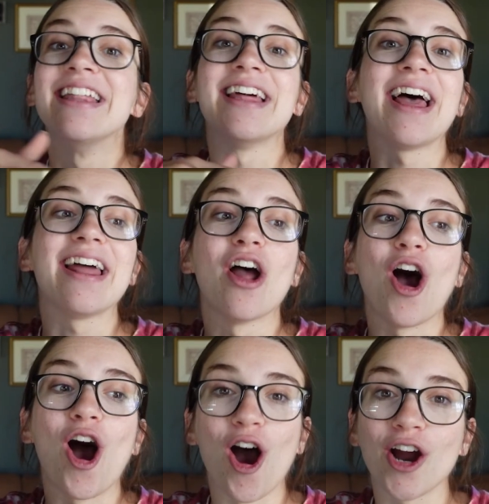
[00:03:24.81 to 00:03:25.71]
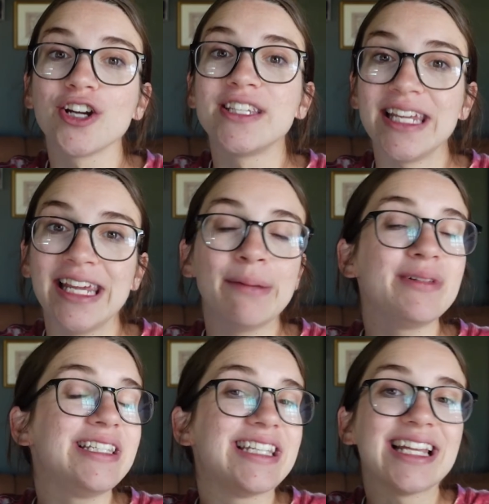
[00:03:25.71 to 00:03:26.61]
that our
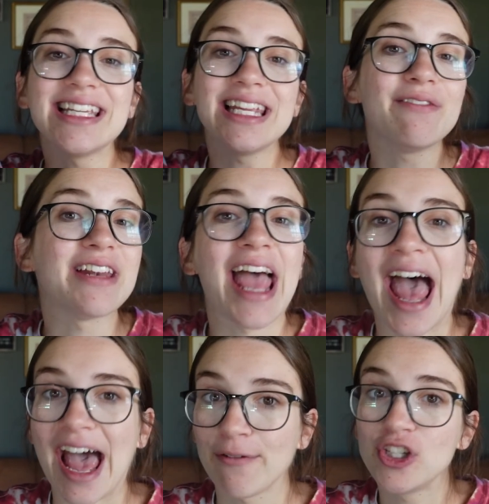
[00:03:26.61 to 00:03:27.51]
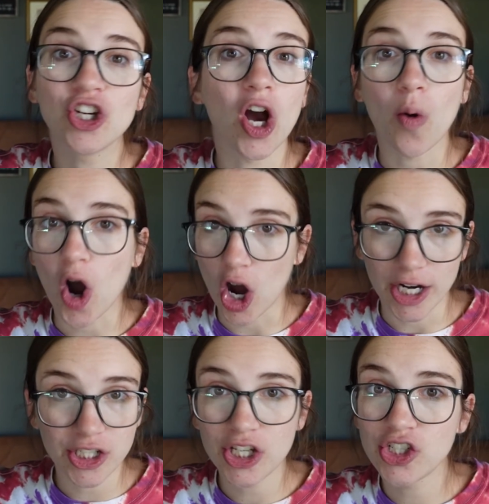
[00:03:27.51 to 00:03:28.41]
team doesn't even have to go
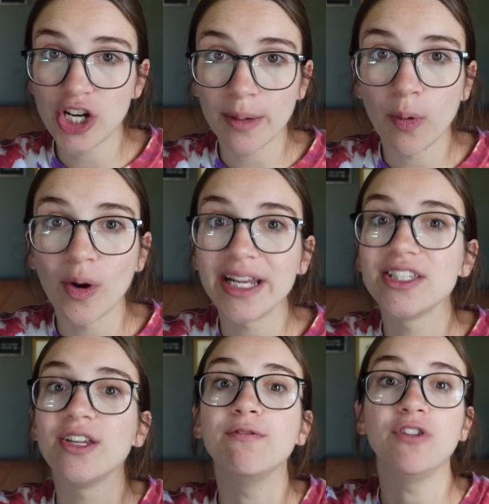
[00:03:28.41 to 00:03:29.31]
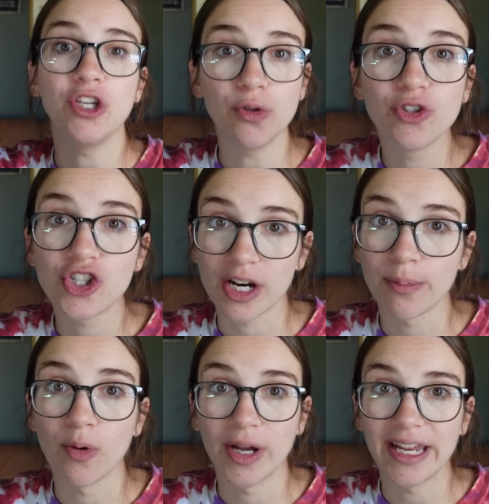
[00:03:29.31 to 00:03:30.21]
on to SharePoint to view
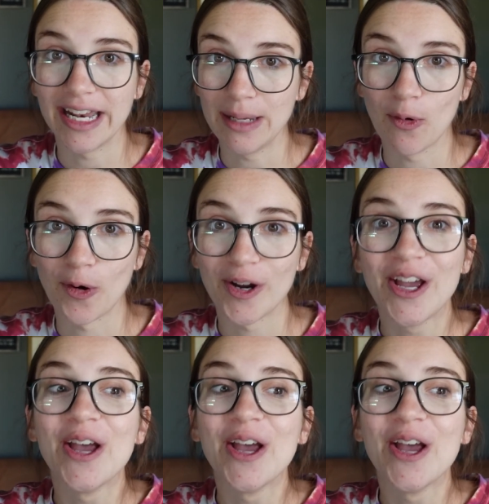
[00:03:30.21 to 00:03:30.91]
SharePoint anymore.